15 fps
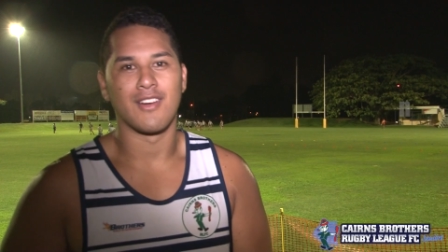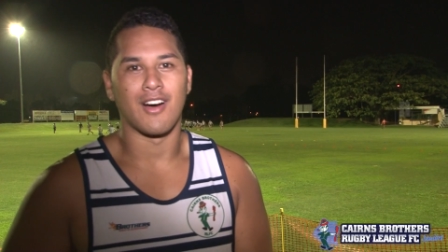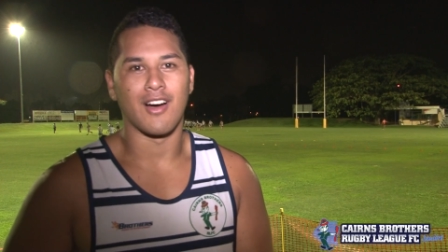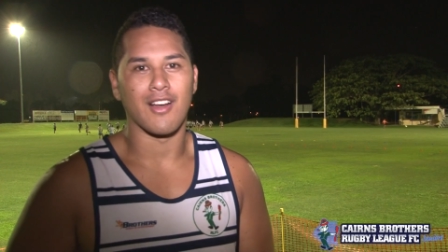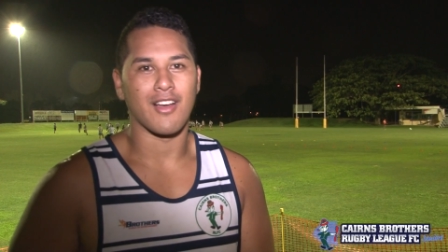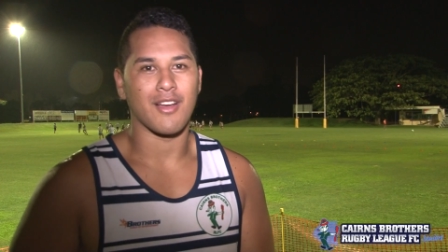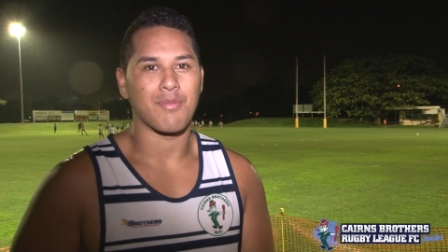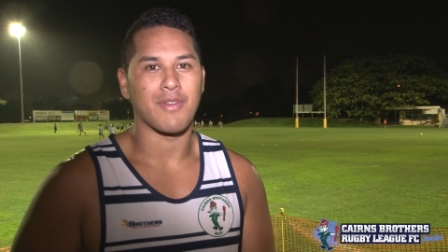
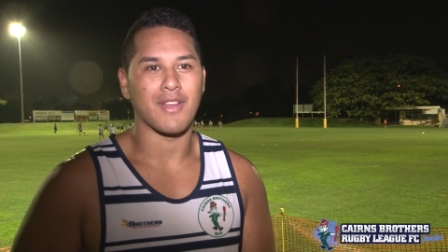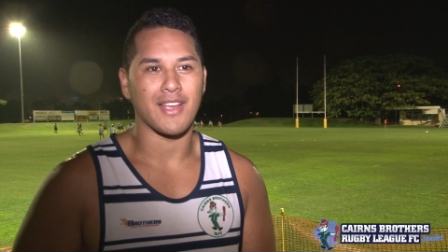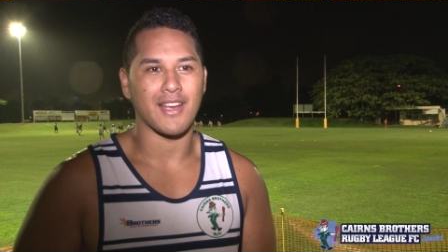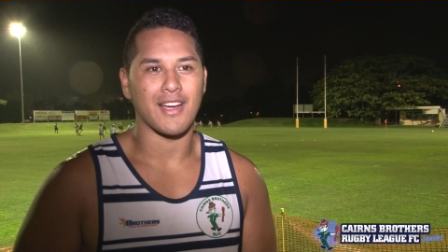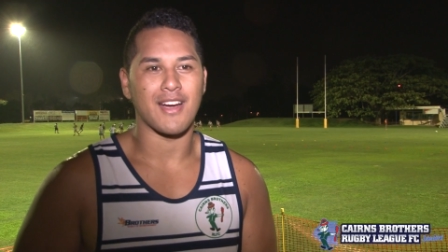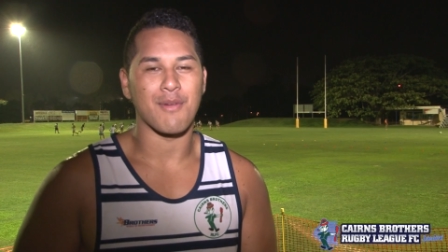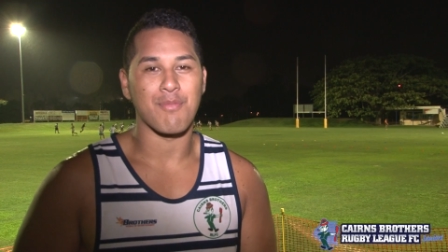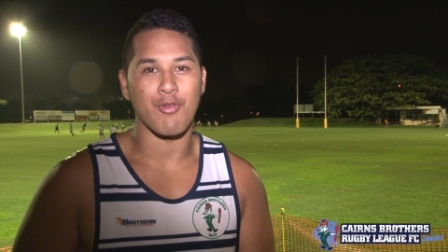I like
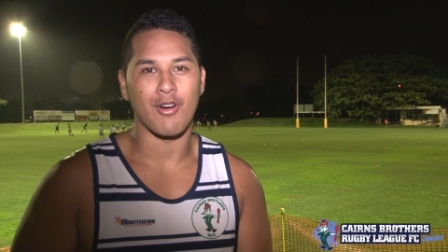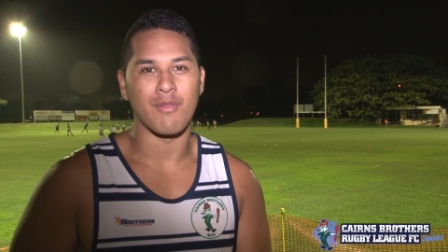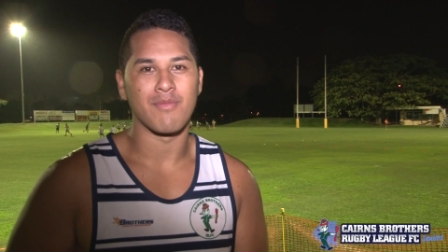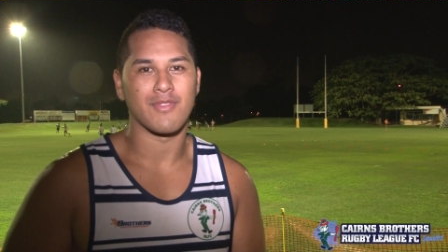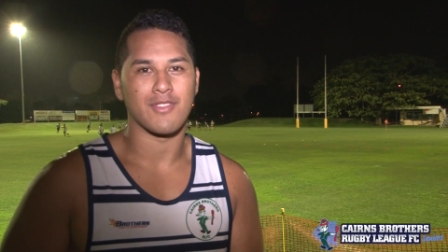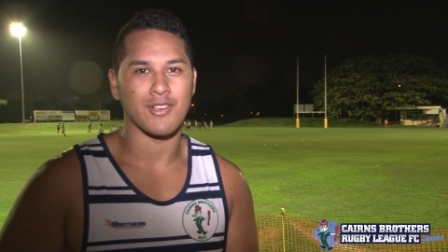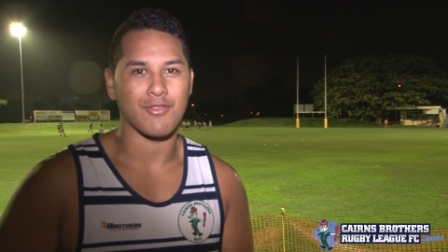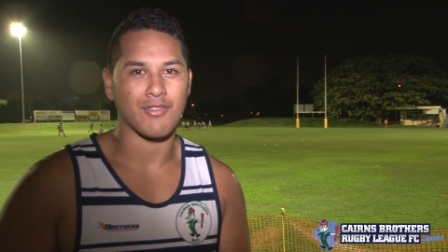playing uh, prop,
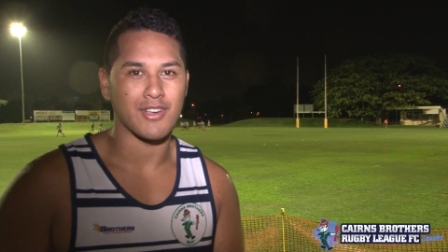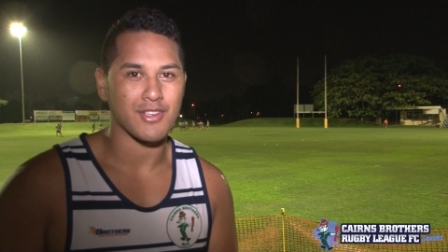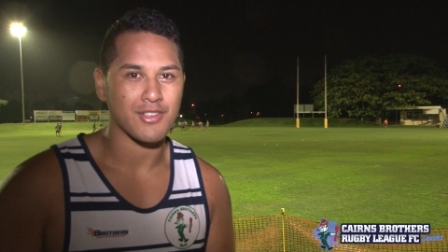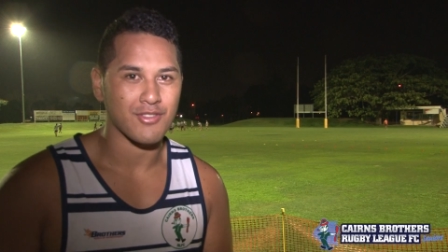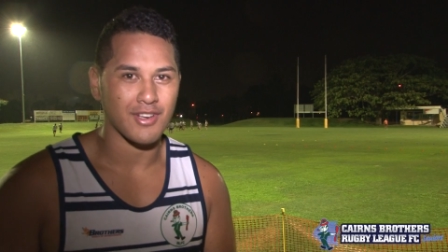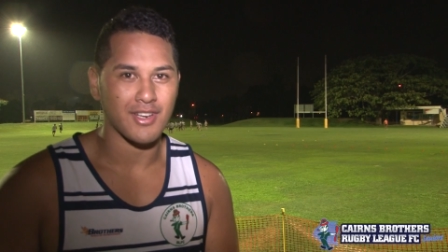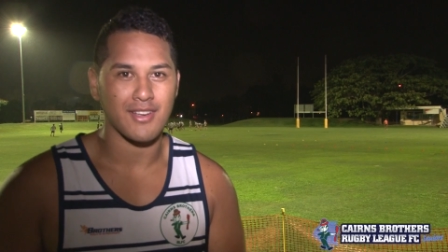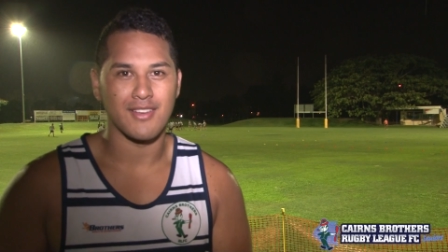just running
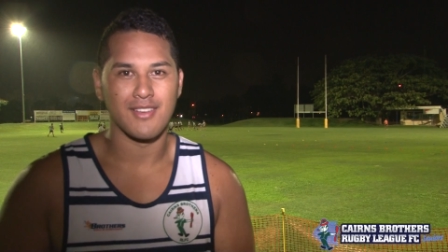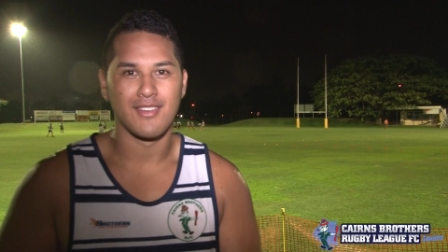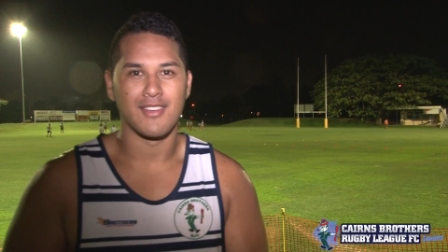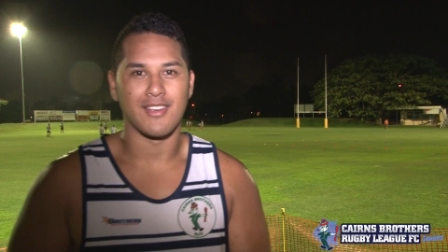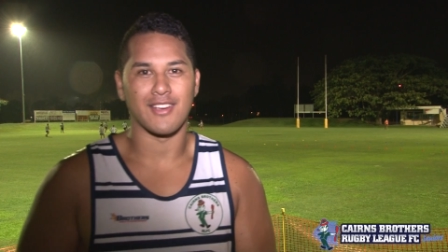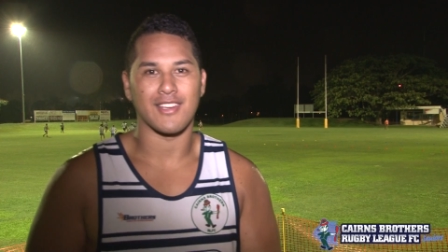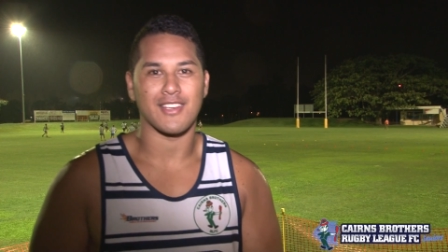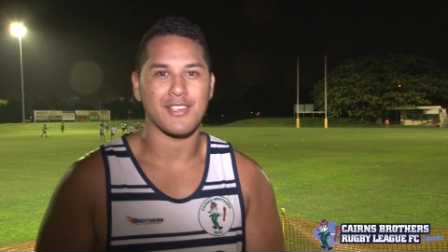straight
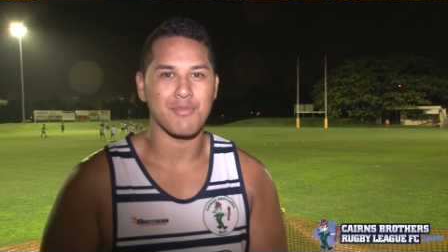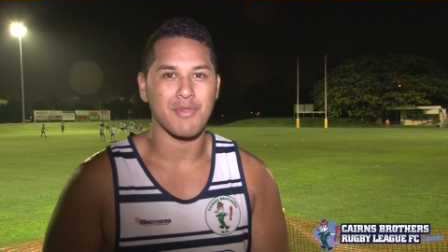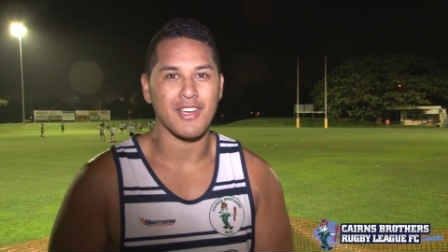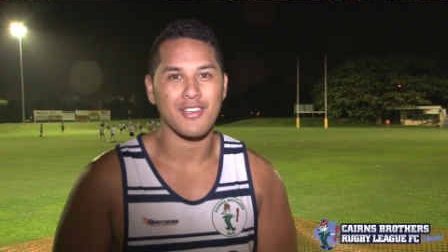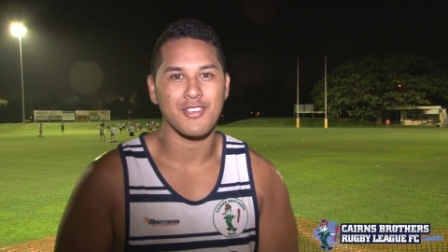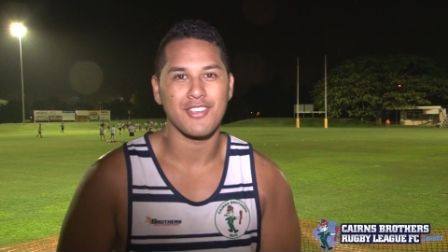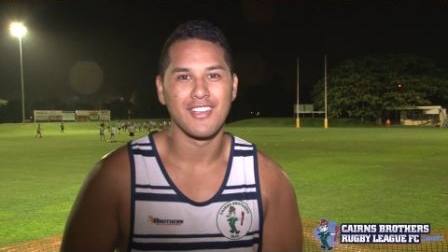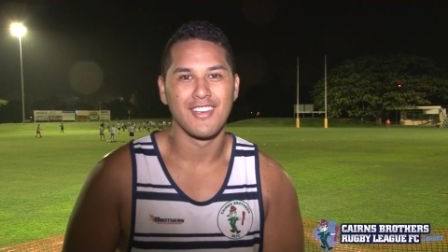and get smashed.